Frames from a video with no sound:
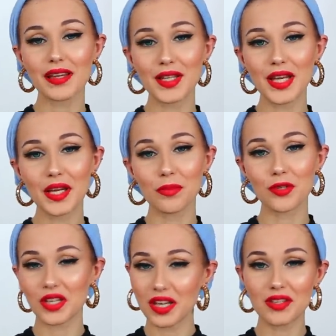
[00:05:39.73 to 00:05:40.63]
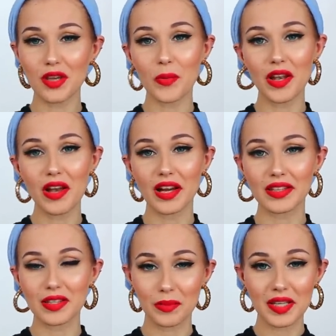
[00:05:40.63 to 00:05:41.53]
Titanium just heats up a
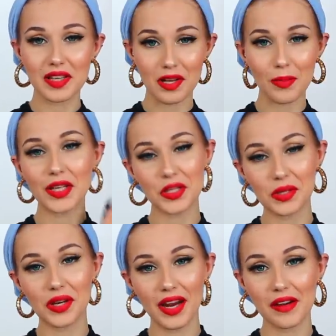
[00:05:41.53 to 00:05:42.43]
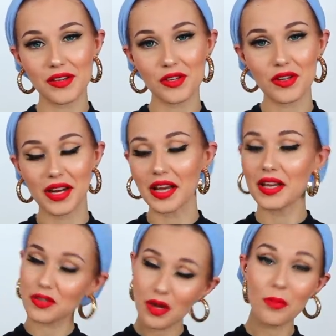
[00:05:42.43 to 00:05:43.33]
lot and basically makes sure your hair is straight.
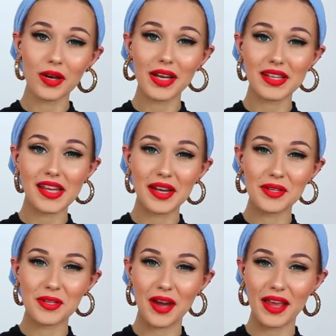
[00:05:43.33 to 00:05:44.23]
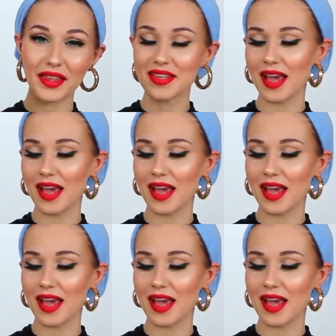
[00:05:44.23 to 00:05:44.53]
So I'm pretty excited to try this